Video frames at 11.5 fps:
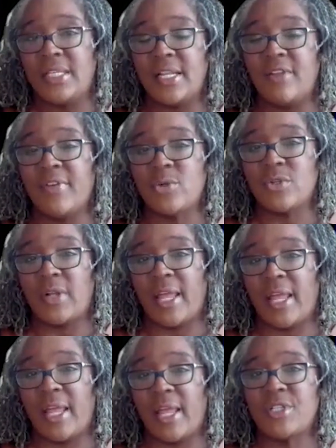these
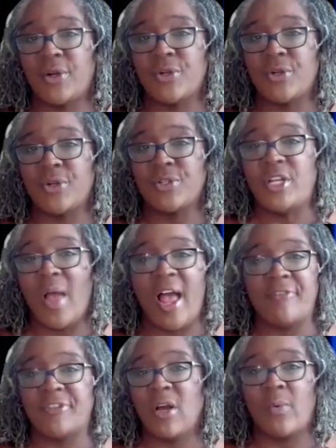individuals are language learners, and
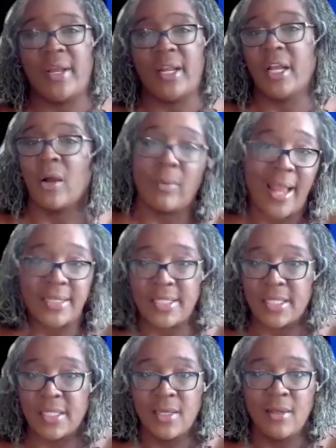we don't have to go in and
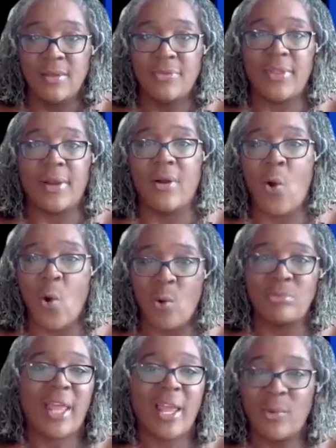correct their
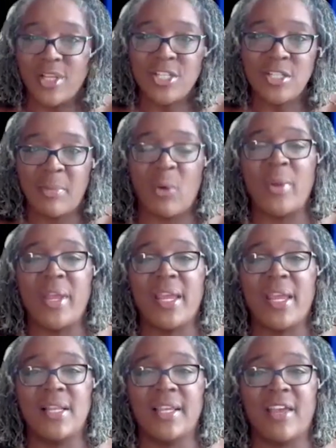home language, but
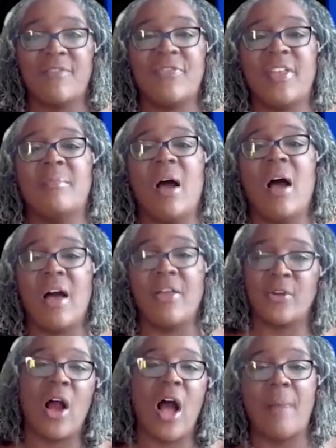we can give them
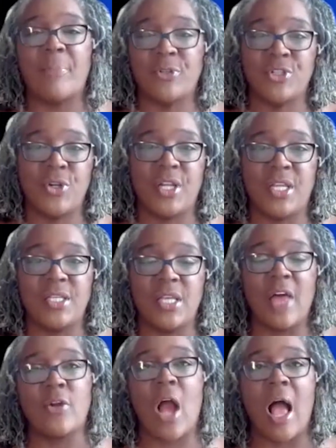other
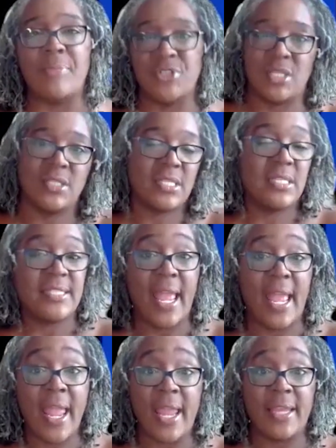options
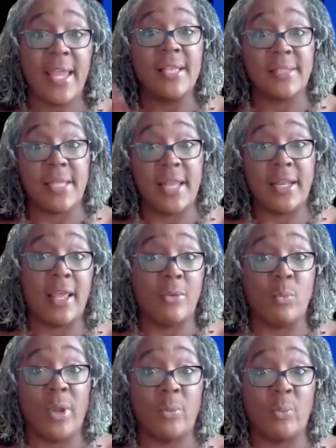and say, hey, yes.
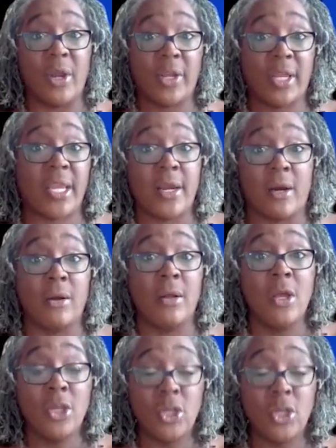And when we're
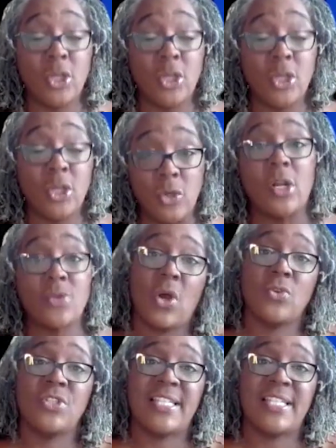here, you can
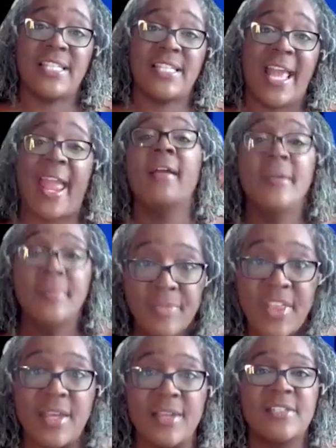also say
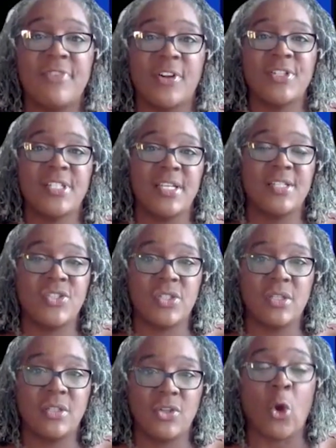this
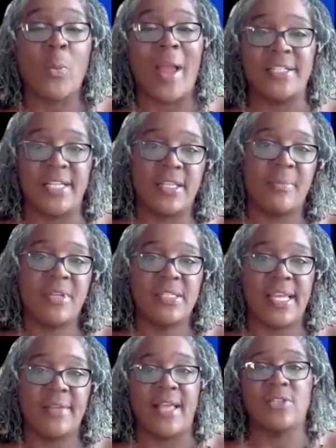versus correcting
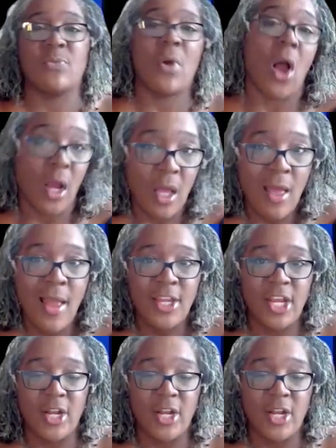them and saying that's wrong.